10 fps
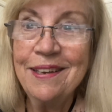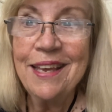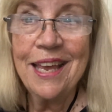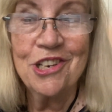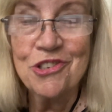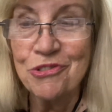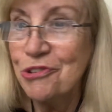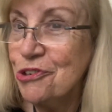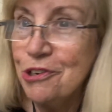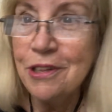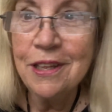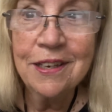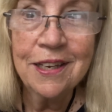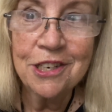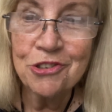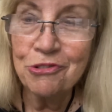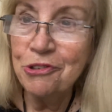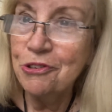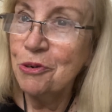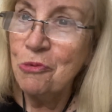It drew
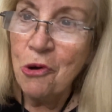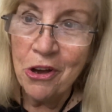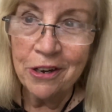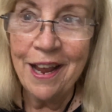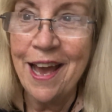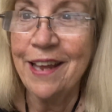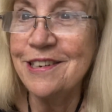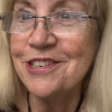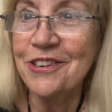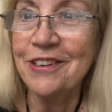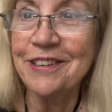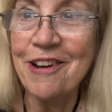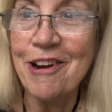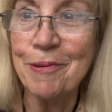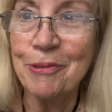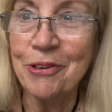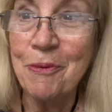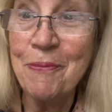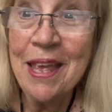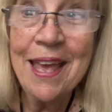the water out of Charlotte
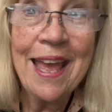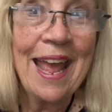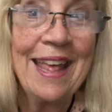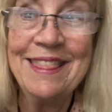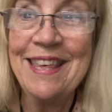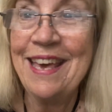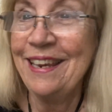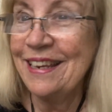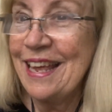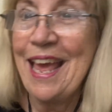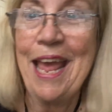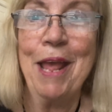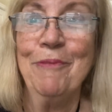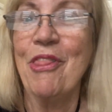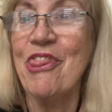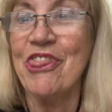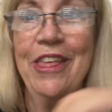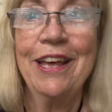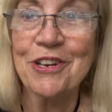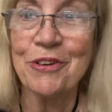Harbor, and then it came
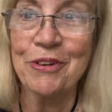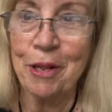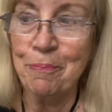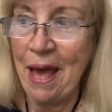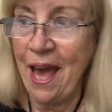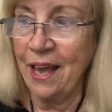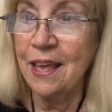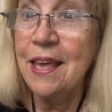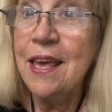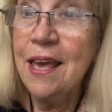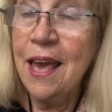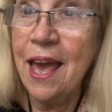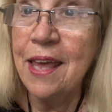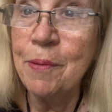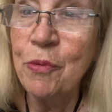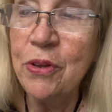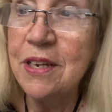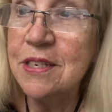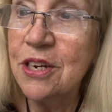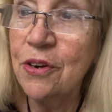thundering back. And I'm going
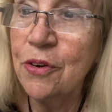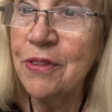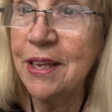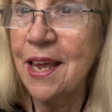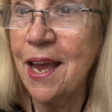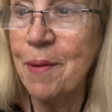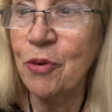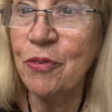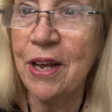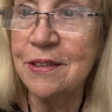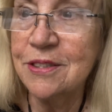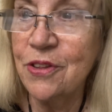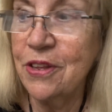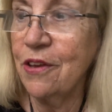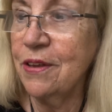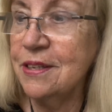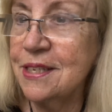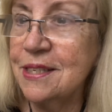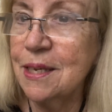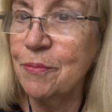to turn the camera around so that you can
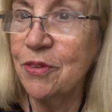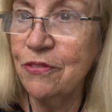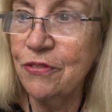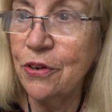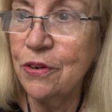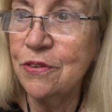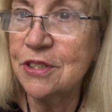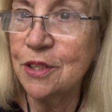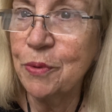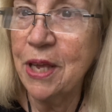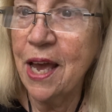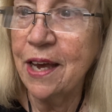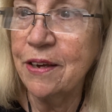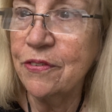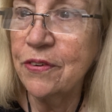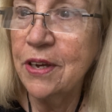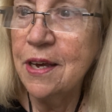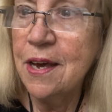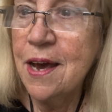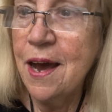see some of the photos that we have
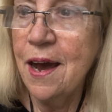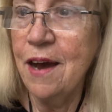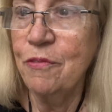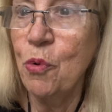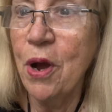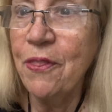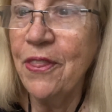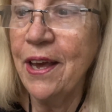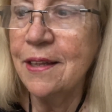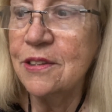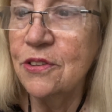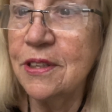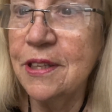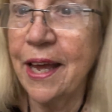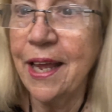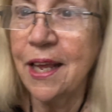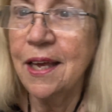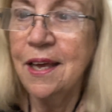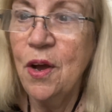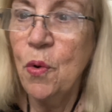of what that looked like
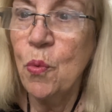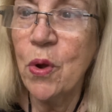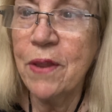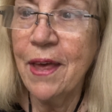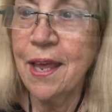when that